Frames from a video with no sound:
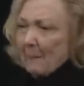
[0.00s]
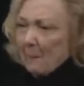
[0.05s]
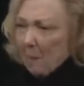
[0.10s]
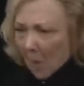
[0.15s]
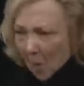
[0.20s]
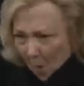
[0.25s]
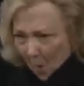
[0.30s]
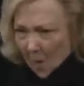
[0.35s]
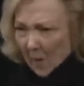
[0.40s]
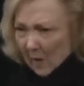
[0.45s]

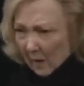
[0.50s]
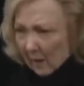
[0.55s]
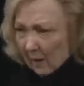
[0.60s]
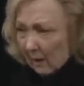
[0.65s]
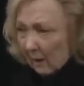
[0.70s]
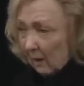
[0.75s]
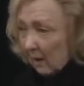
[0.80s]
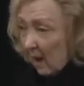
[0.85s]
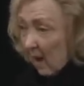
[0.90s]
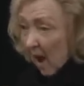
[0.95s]
uh,
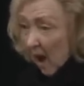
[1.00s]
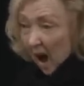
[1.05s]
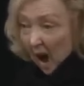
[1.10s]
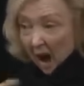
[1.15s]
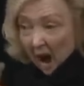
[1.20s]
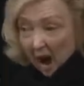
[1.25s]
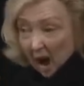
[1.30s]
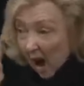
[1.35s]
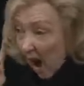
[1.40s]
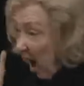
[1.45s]
they we were
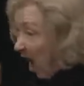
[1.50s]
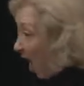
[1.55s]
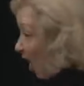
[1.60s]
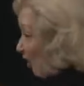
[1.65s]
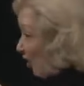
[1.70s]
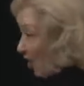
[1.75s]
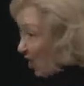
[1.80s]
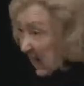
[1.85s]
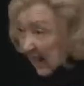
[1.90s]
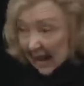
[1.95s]
talking
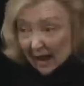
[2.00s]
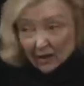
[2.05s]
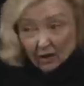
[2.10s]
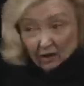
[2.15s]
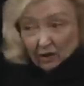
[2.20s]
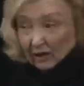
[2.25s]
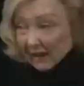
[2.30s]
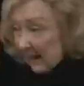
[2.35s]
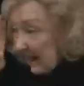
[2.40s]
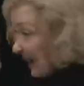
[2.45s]
about media
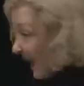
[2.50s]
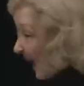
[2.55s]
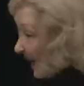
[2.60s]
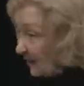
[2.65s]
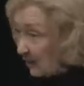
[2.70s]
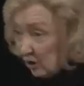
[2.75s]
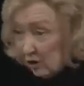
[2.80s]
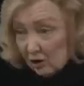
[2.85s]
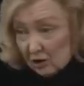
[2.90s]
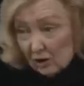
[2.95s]

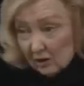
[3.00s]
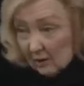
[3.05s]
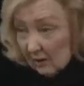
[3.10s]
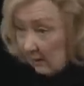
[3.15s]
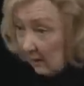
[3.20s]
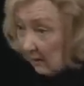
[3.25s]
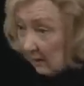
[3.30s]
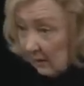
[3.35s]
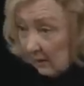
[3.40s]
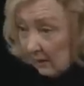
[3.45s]
points. I
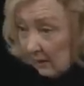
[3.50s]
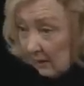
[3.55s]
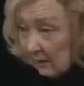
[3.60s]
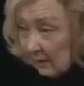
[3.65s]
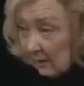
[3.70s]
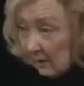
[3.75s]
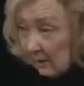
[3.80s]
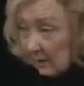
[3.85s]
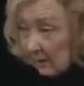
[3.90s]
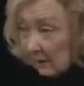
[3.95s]
literally couldn't
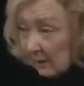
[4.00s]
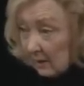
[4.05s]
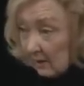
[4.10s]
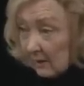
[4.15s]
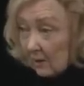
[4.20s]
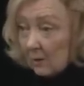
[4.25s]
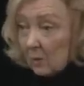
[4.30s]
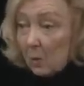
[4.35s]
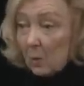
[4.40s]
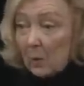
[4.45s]
even get their
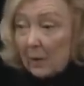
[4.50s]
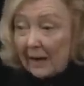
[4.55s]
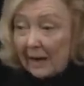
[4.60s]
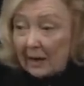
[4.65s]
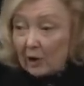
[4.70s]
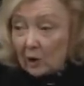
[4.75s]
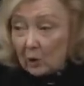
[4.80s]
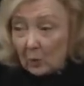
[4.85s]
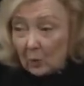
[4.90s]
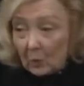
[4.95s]
attention in
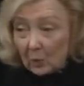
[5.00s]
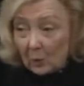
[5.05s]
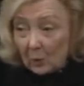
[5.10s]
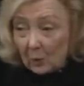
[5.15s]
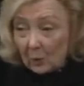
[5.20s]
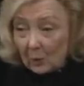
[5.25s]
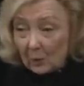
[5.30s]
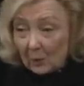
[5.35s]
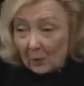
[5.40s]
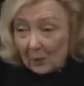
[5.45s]
the
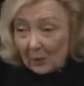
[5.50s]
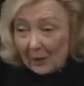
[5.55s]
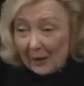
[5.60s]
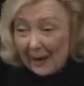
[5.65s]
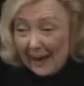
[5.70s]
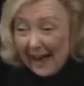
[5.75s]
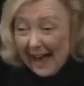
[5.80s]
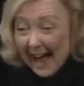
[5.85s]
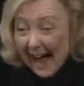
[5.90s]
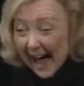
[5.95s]
discussion.
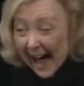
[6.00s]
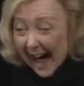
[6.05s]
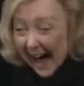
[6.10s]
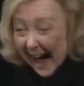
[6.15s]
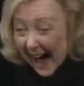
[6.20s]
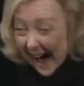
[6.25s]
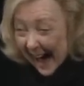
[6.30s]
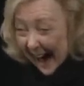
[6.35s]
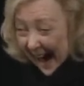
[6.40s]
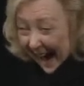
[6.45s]
What was I
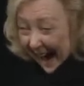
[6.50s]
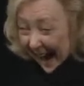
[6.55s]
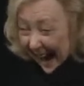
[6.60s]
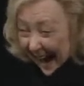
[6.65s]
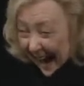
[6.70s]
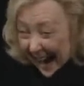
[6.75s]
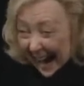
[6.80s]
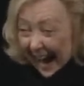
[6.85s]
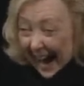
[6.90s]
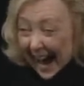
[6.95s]
supposed to do?
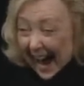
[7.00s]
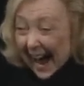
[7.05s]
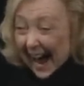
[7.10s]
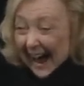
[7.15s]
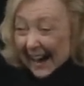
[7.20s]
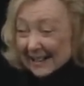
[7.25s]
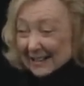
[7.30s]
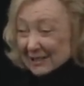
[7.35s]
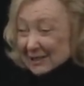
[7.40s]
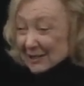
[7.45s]

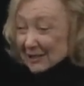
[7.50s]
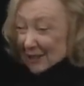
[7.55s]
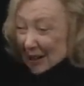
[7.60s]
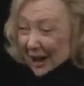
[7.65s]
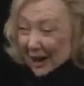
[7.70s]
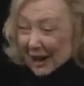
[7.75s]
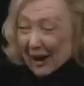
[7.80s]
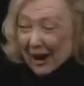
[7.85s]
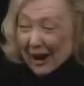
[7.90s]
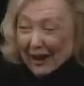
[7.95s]

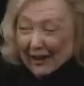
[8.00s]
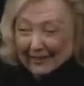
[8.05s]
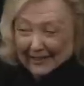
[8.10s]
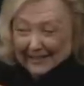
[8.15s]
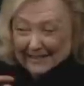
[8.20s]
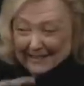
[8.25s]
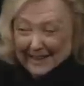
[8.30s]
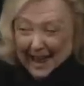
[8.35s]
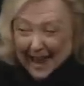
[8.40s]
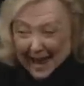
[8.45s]
So what
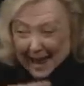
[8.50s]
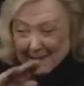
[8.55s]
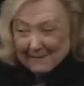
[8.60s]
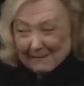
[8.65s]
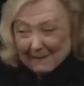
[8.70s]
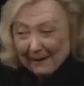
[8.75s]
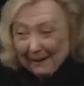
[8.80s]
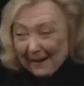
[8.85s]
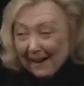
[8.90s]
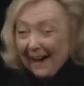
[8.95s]
I did
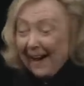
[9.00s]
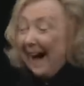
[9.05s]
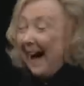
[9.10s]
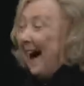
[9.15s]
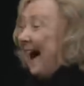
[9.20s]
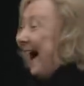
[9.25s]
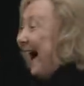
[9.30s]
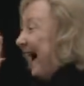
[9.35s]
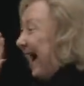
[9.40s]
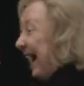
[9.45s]
was
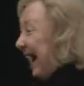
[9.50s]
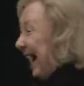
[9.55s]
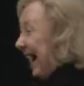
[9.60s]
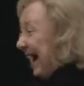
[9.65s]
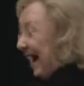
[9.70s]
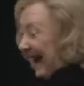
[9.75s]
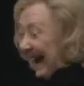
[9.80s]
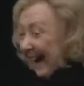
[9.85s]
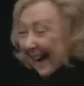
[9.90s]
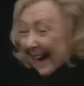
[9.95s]
stand
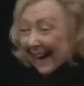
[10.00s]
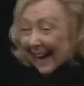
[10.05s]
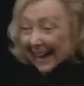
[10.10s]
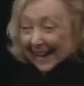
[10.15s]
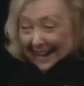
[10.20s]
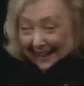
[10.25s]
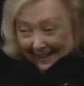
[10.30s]
up on